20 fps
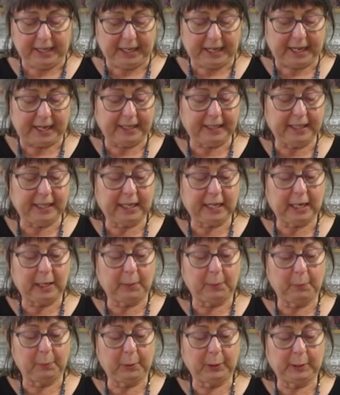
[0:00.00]
and then
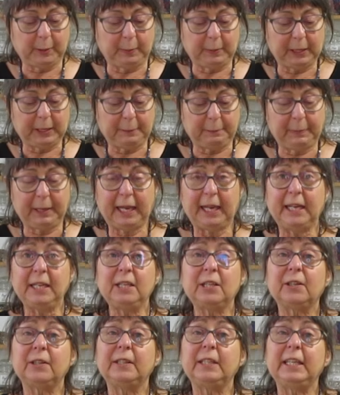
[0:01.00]
I put a bit of
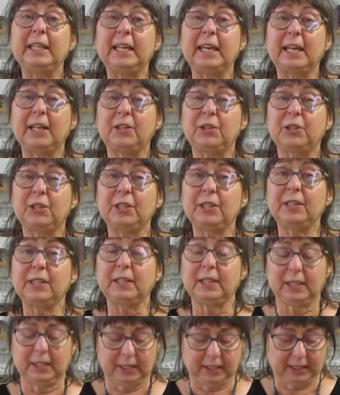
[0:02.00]
paint on the
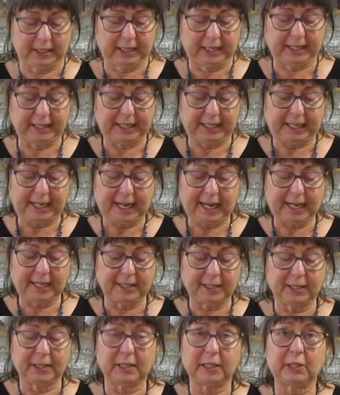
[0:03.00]
edges and then
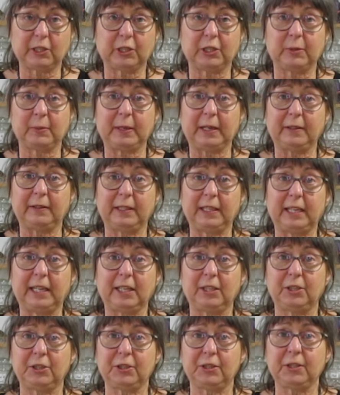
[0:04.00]
hand stitched around the
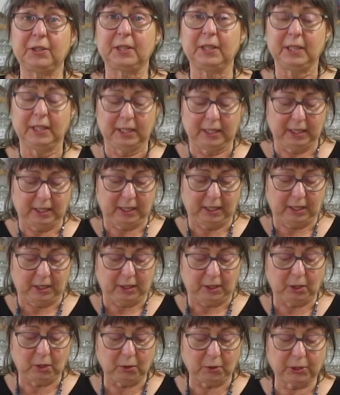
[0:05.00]
edges,
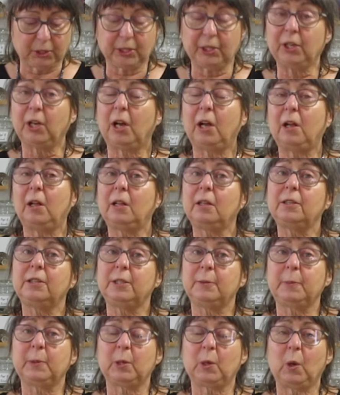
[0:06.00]
used an awl
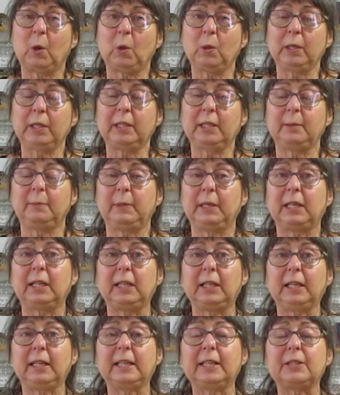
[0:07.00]
to put a hole in the
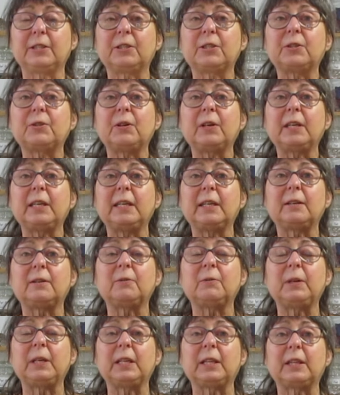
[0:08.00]
middle, and strung it
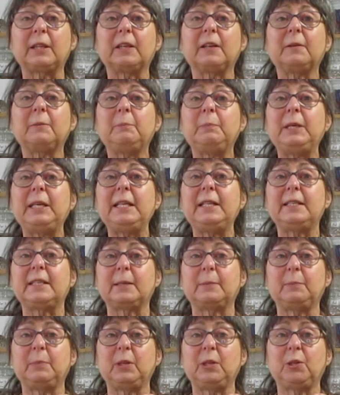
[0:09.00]
with beads
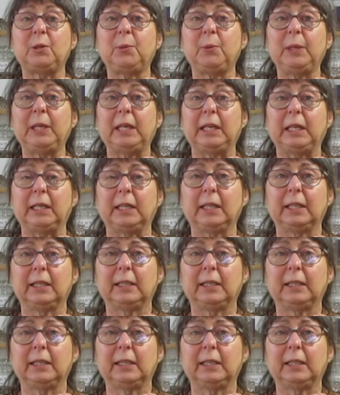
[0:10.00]
in between.